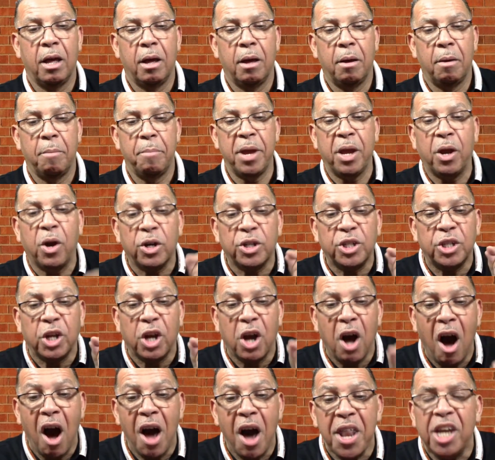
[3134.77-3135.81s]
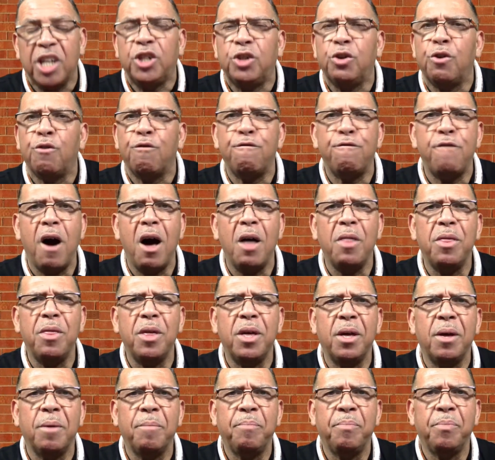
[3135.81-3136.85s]
because God is your Father.
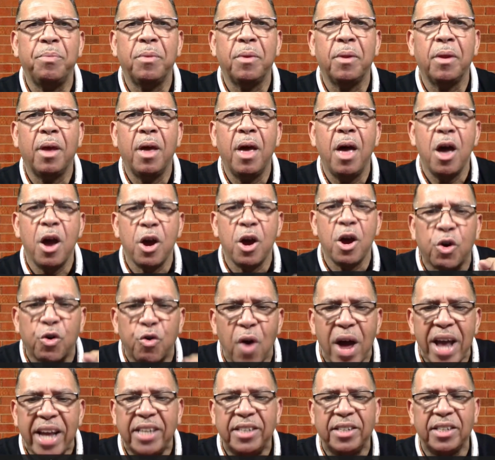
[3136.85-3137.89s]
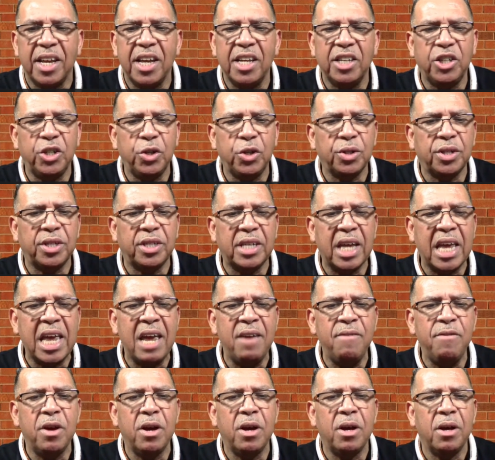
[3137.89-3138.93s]
Christ is your
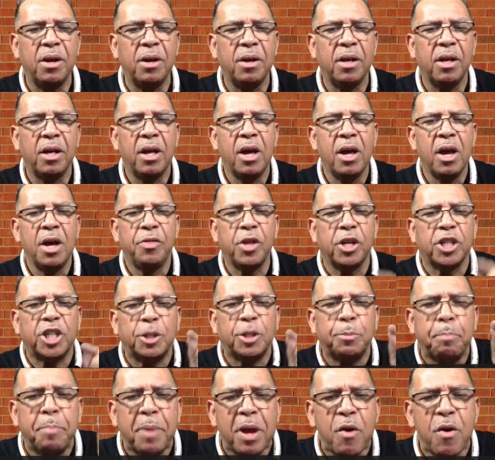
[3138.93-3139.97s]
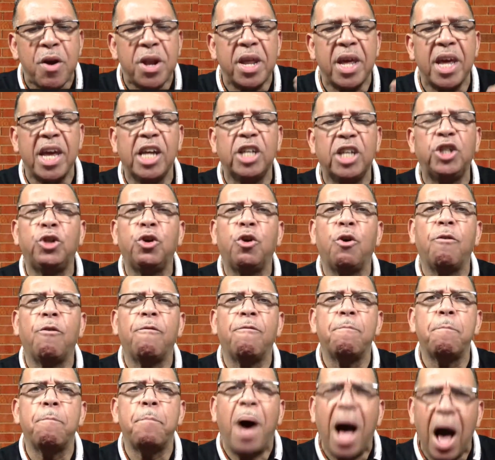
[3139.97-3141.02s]
Savior. The Spirit is your
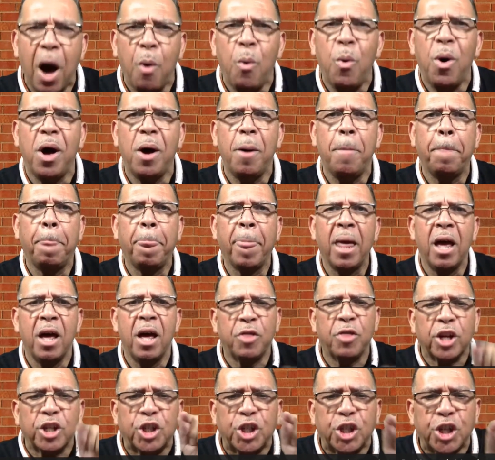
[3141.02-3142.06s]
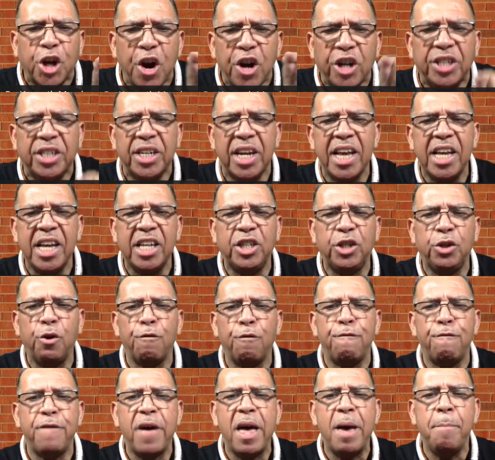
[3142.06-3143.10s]
power. The church is your
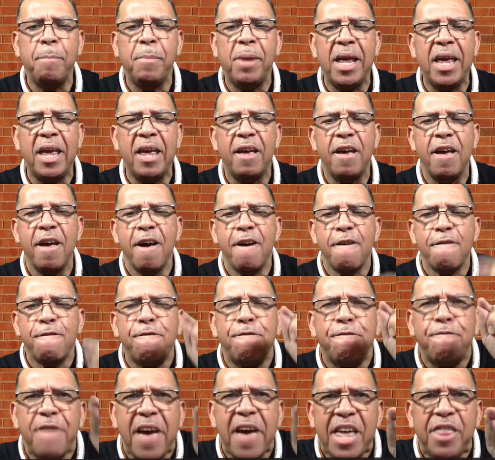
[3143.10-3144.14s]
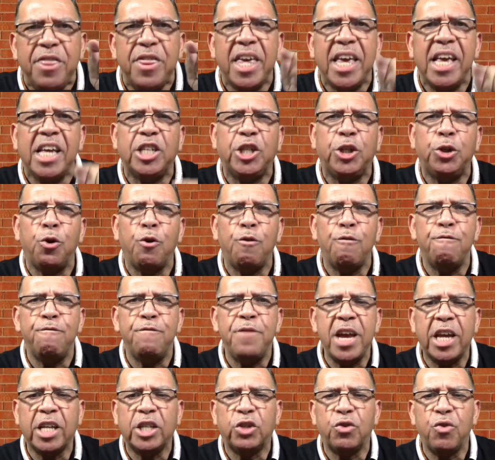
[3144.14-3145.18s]
family. Faith is your
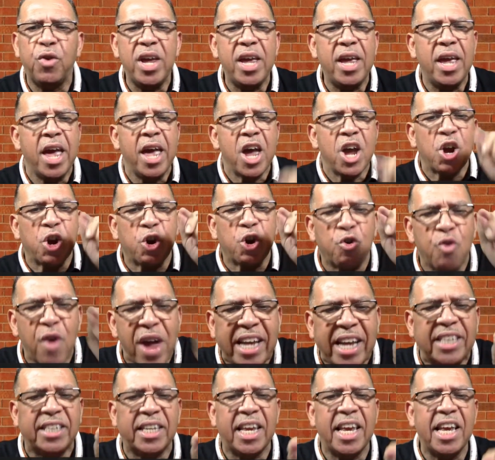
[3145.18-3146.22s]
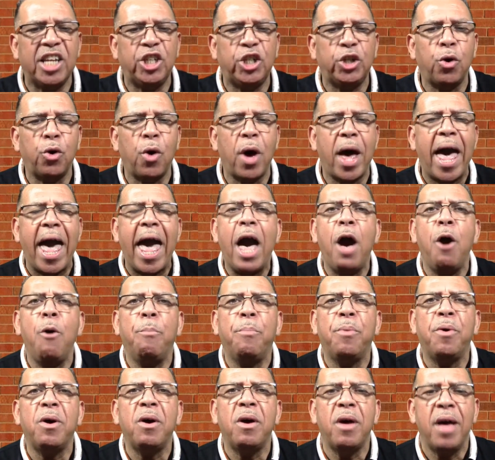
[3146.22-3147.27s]
victory. Grace is your
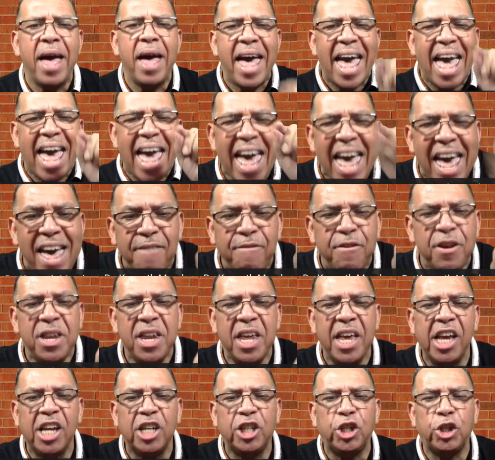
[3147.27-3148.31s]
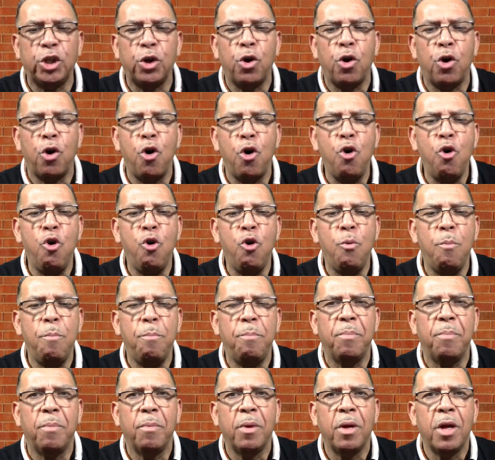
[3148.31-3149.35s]
helper. Heaven is your home.
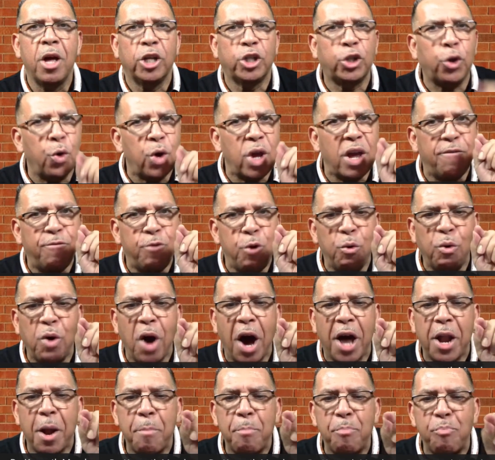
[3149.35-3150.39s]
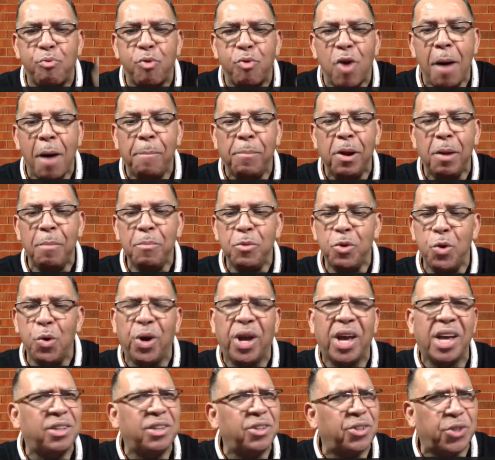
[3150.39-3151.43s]
So if you got a problem, you
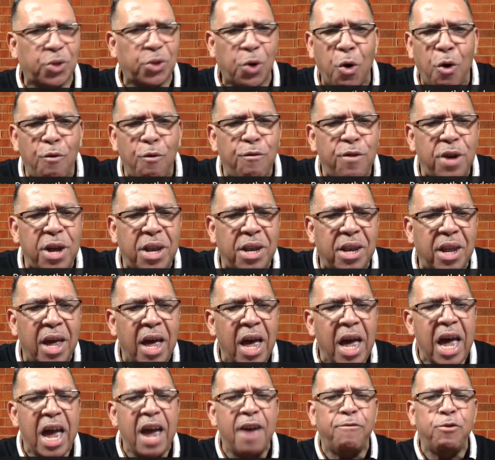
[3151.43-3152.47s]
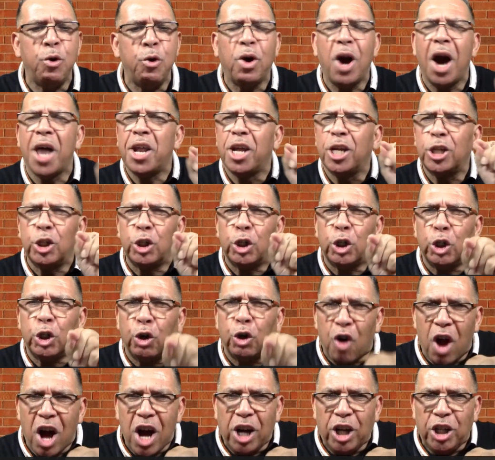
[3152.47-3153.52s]
can solve it. If you got a
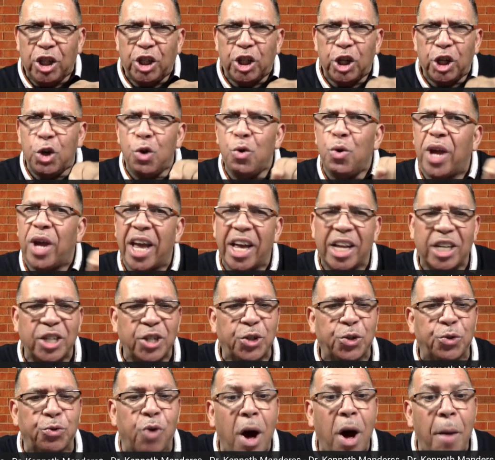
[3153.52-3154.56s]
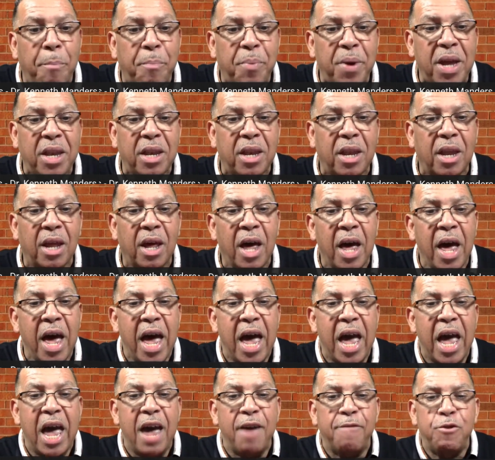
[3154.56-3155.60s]
grudge, you can drop it.
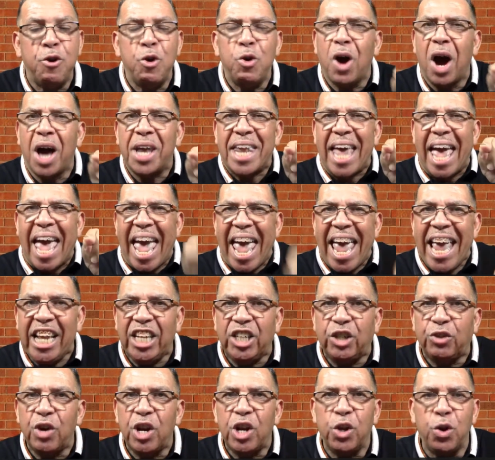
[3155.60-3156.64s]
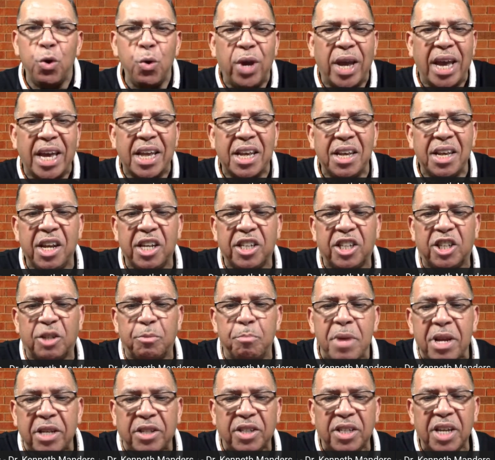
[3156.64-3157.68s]
If you got hatred, you can
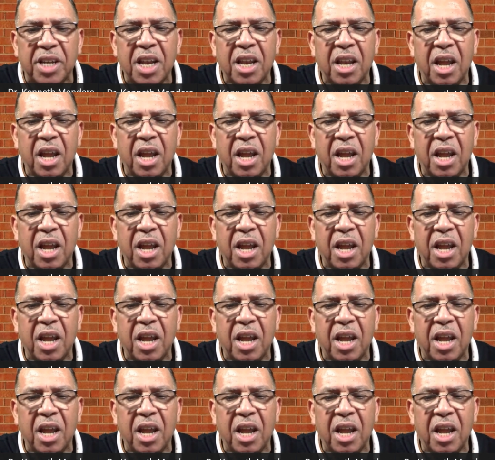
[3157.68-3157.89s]
dismiss it.